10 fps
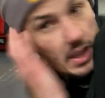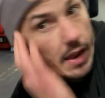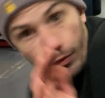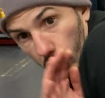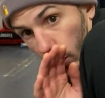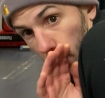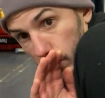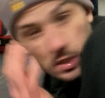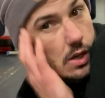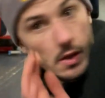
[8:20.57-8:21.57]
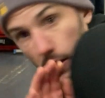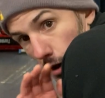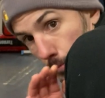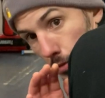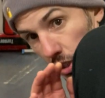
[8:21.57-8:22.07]
the left hook comes,
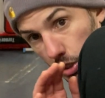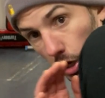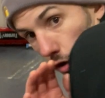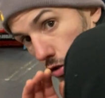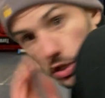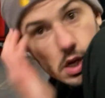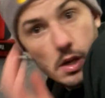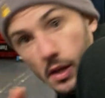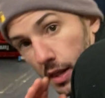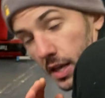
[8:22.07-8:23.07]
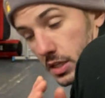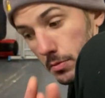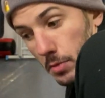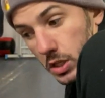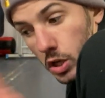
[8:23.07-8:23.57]
I'm much closer. It's a
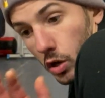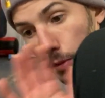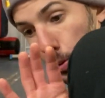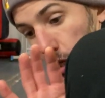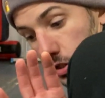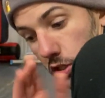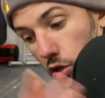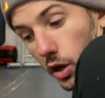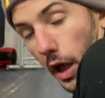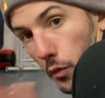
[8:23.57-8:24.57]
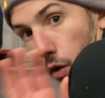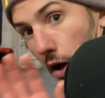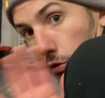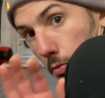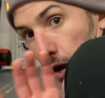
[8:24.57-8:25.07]
much longer punch, so it's got to get
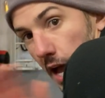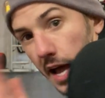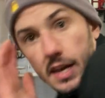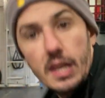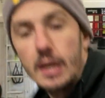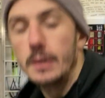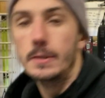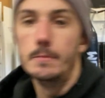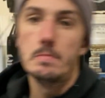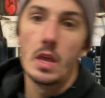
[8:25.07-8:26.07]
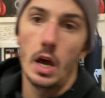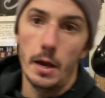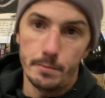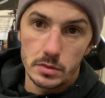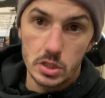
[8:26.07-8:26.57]
around my hand here.
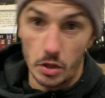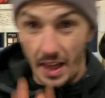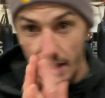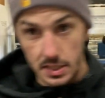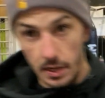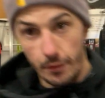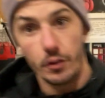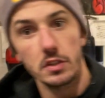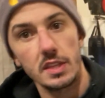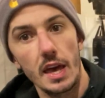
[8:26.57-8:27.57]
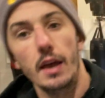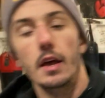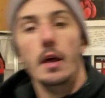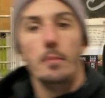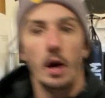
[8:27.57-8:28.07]
So that's the difference there.
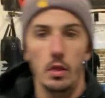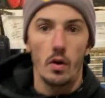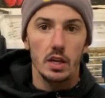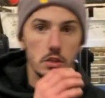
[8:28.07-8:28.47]
But otherwise,